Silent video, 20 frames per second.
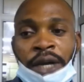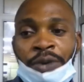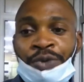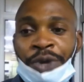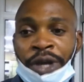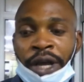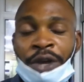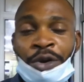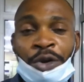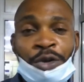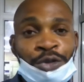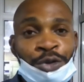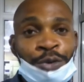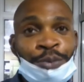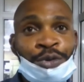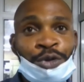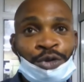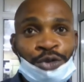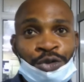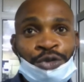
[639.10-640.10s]
And we can also
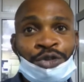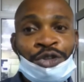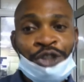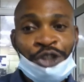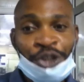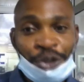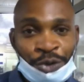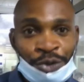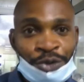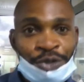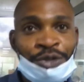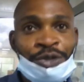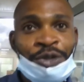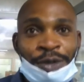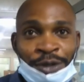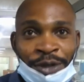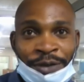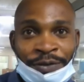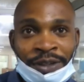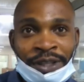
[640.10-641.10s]
produce shoes.
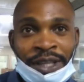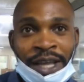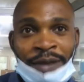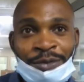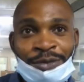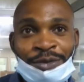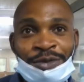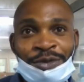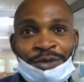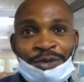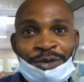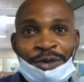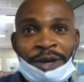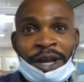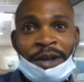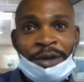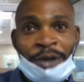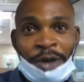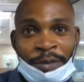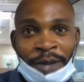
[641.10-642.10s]
Most of the types you
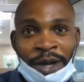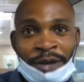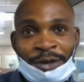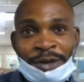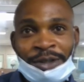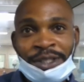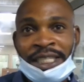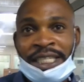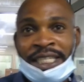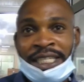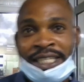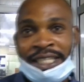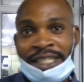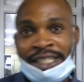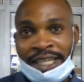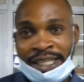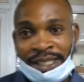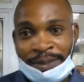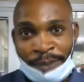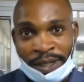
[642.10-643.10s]
can come across
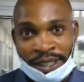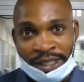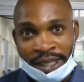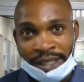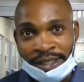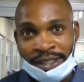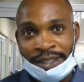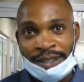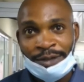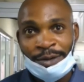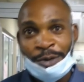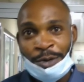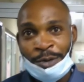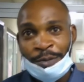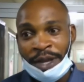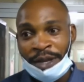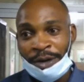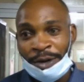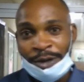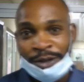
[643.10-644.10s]
indigent patients who
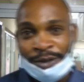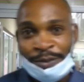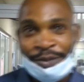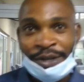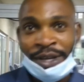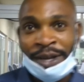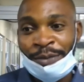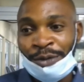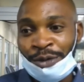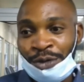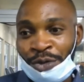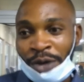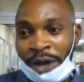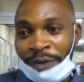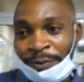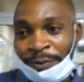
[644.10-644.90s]
may not be able to